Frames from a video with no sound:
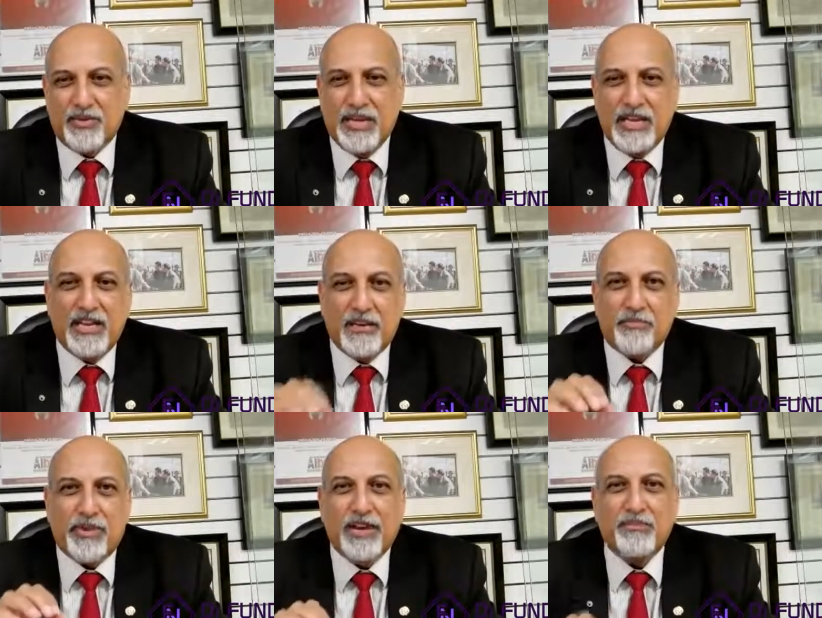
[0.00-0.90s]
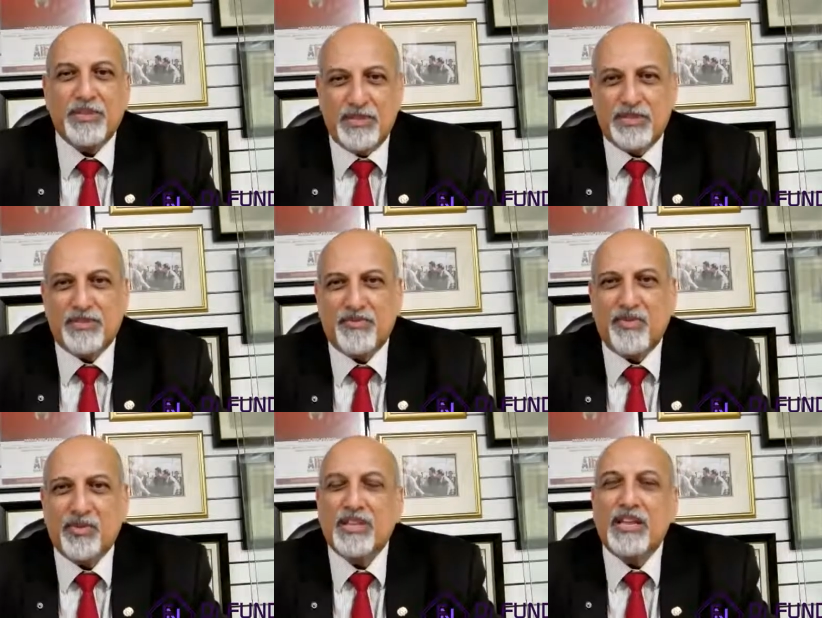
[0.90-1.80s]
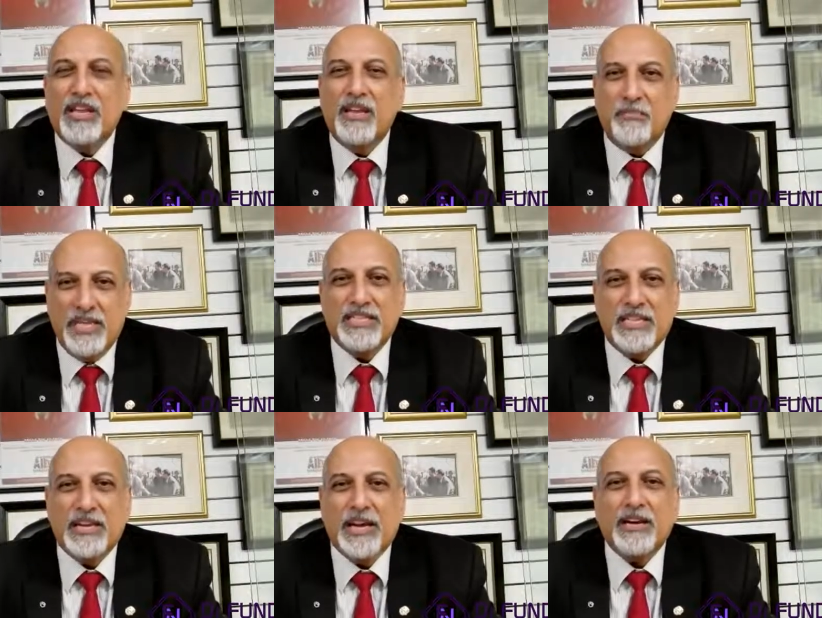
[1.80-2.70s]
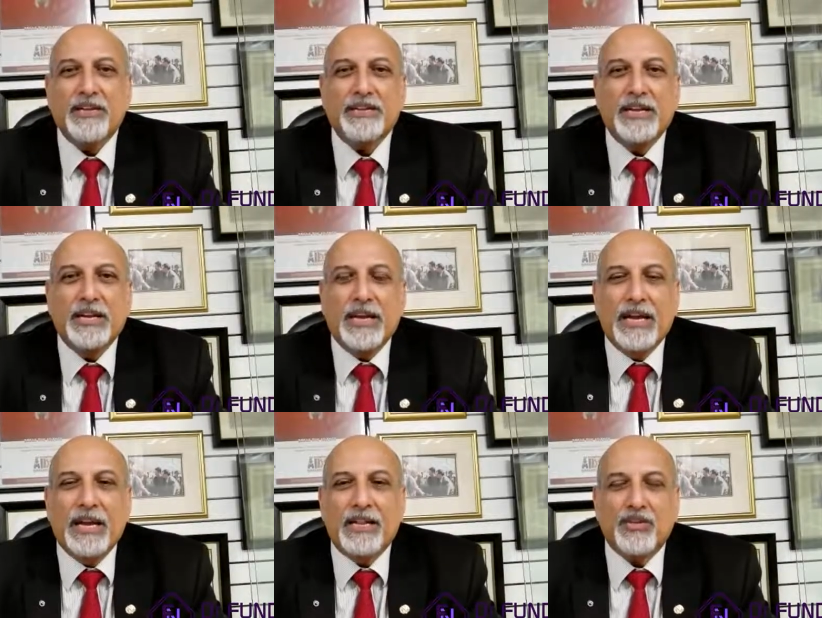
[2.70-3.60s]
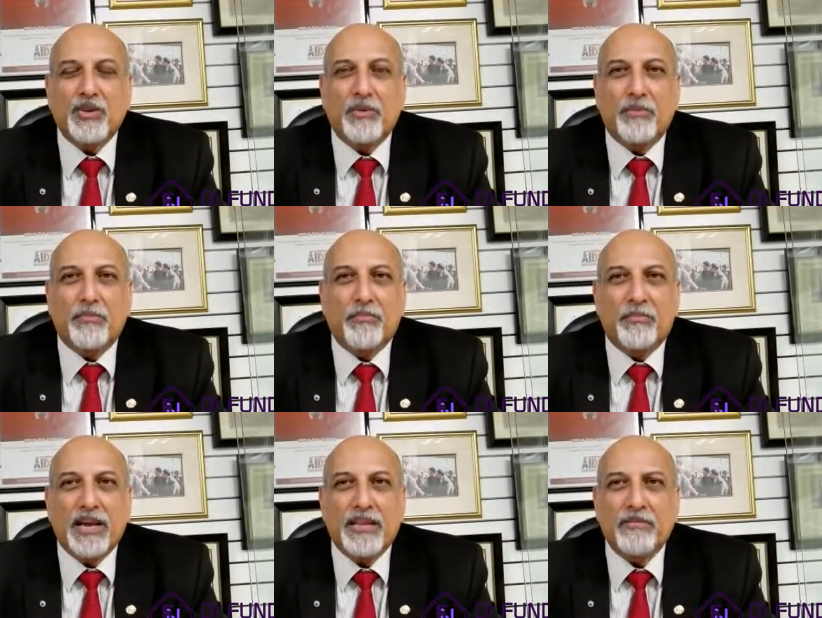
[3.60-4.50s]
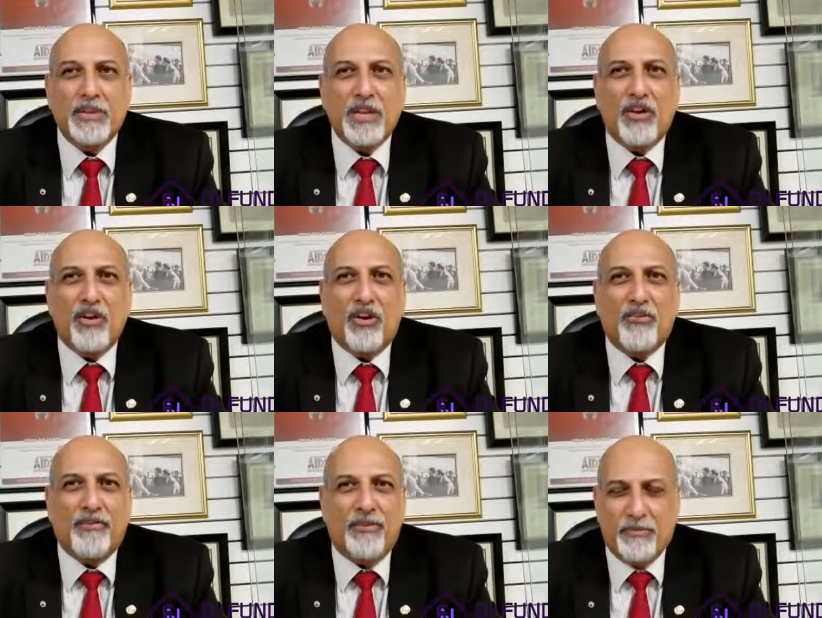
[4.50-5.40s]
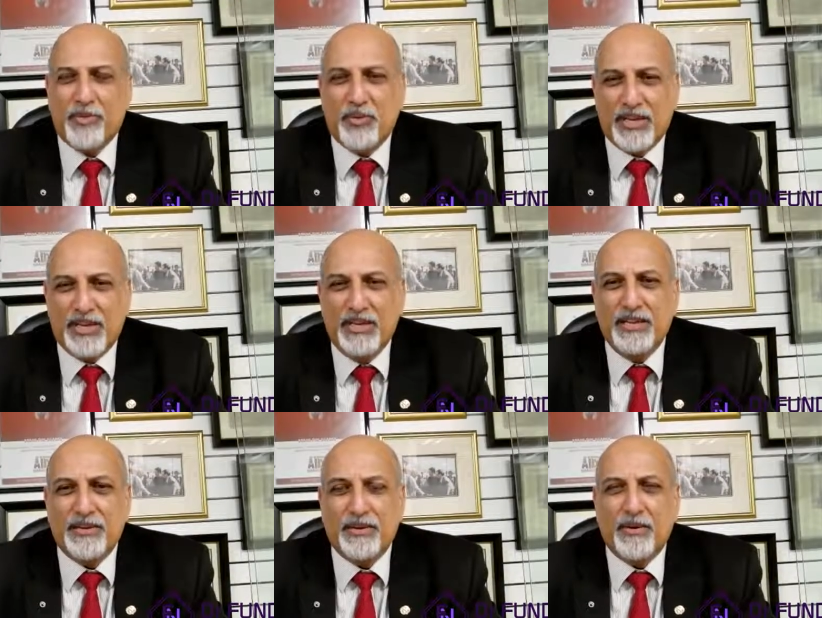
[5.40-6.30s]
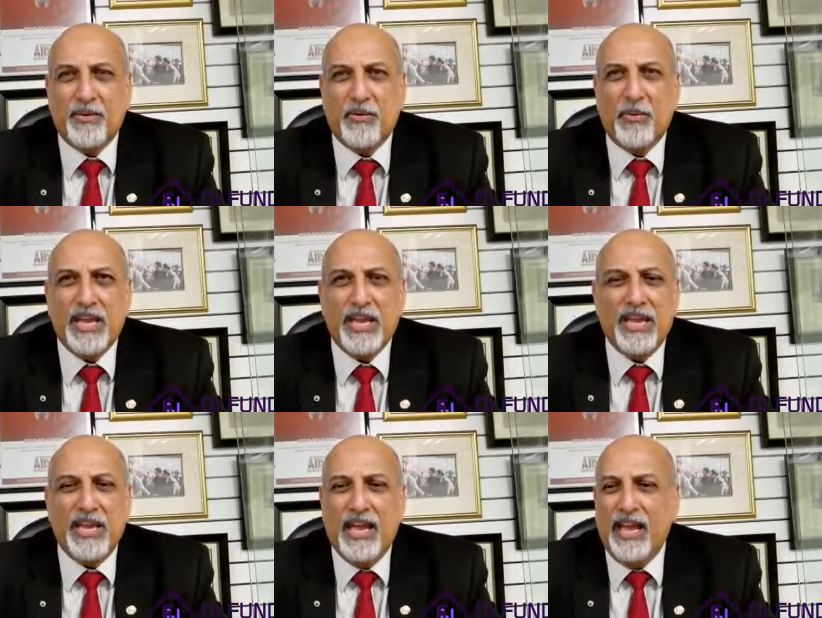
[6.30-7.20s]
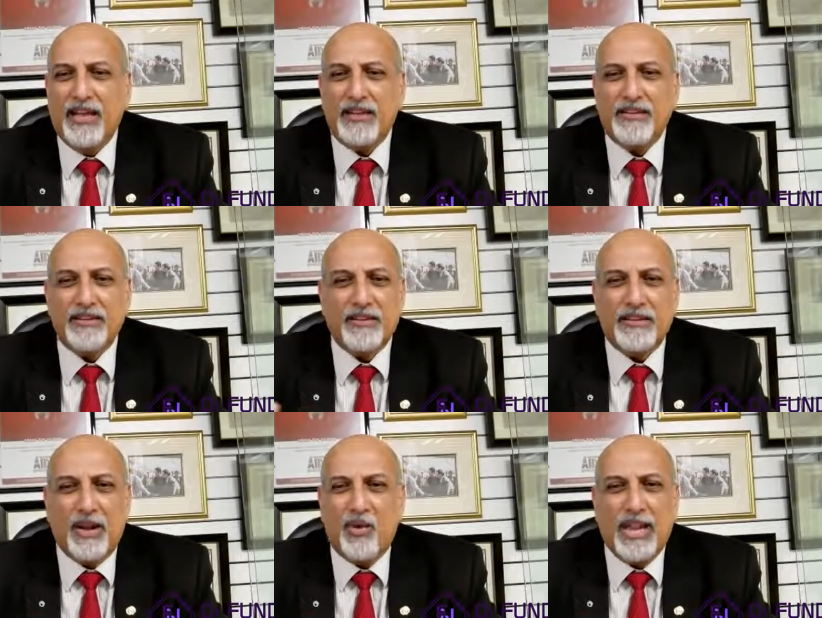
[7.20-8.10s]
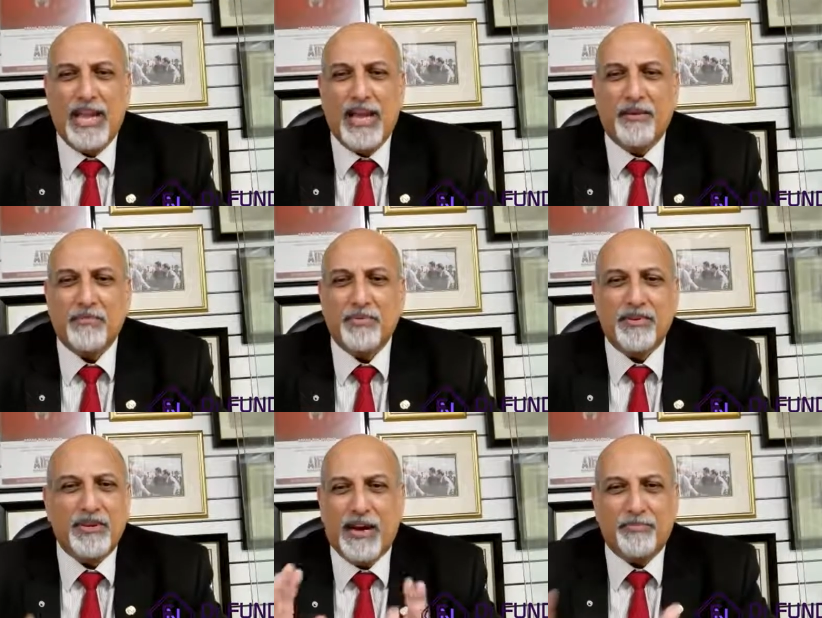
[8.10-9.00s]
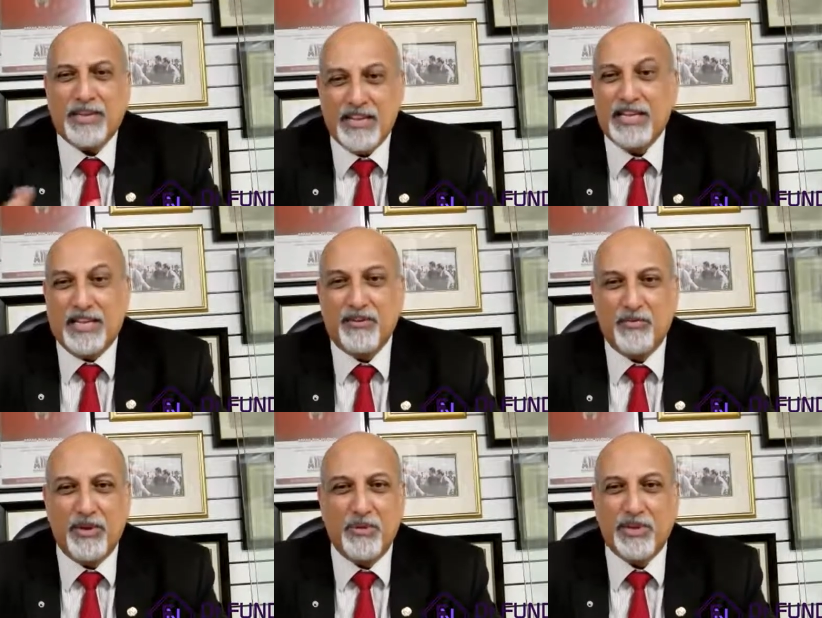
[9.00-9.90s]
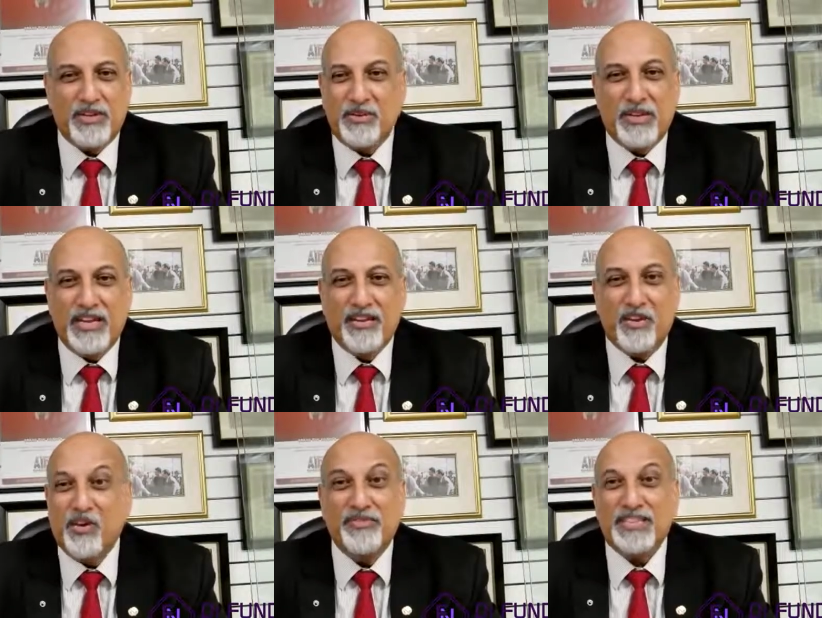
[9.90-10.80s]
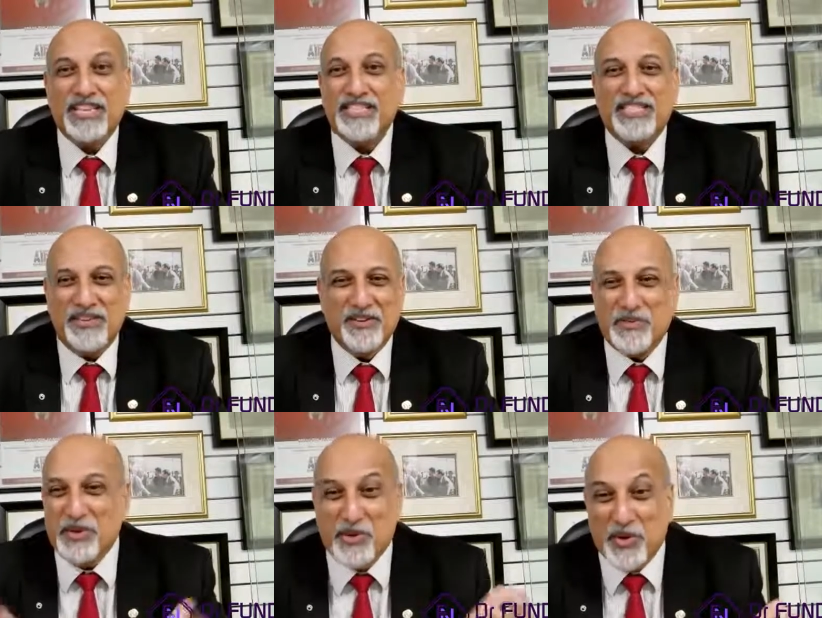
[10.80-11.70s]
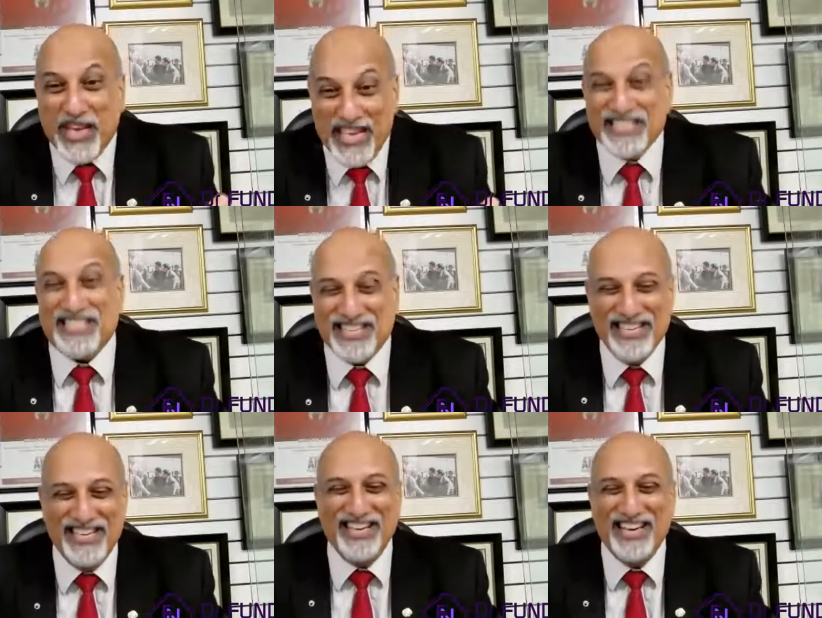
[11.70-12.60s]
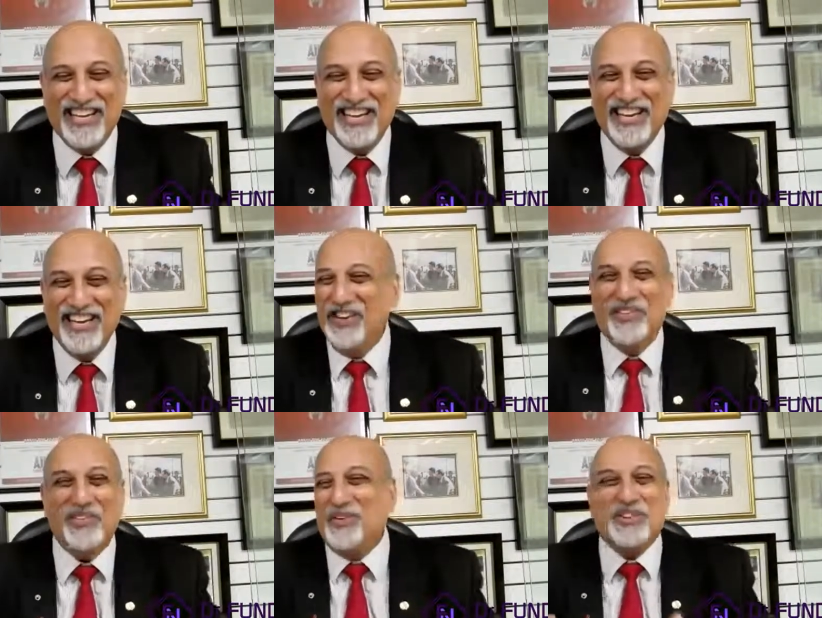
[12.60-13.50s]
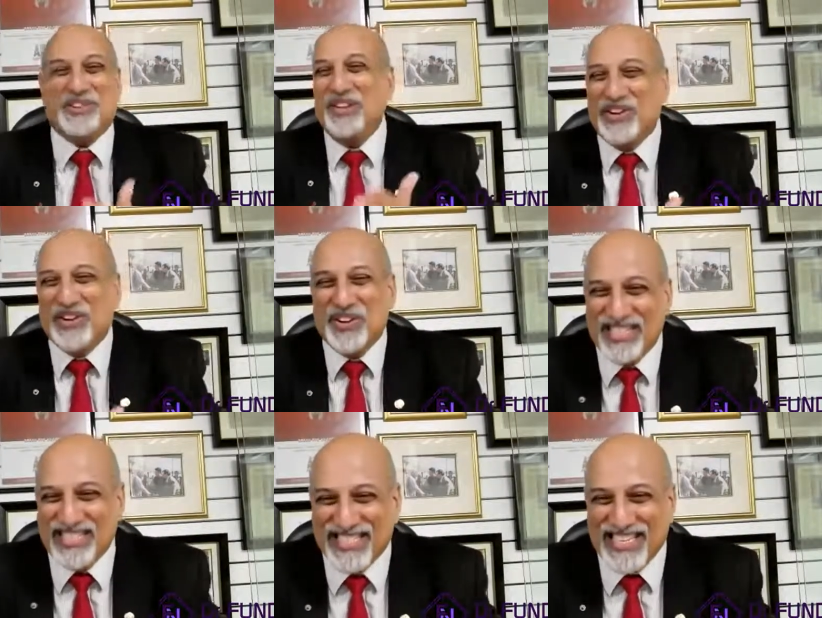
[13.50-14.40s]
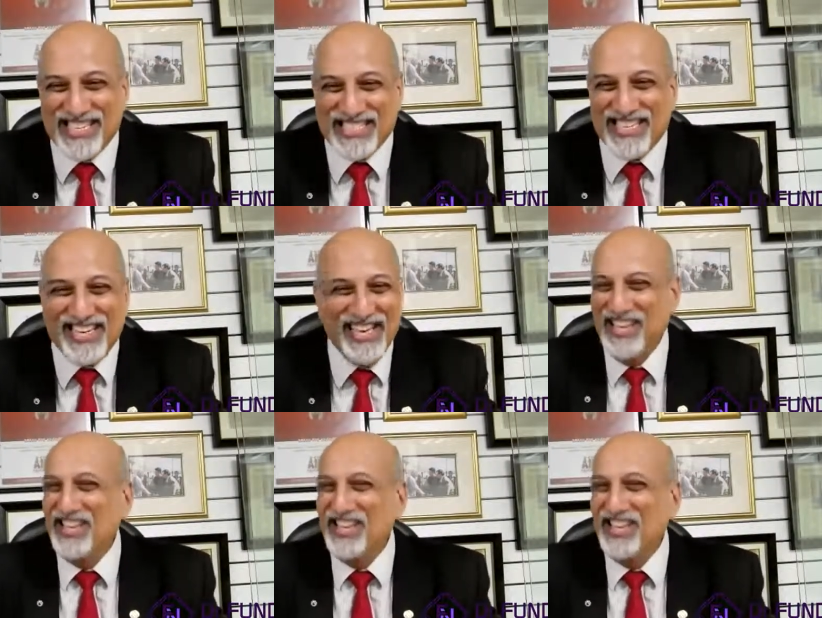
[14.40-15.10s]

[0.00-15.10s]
We needed primers for the PCR. And so by the middle of February, we had our lab up and running. We were doing COVID testing. There were no cases. We were doing all this testing.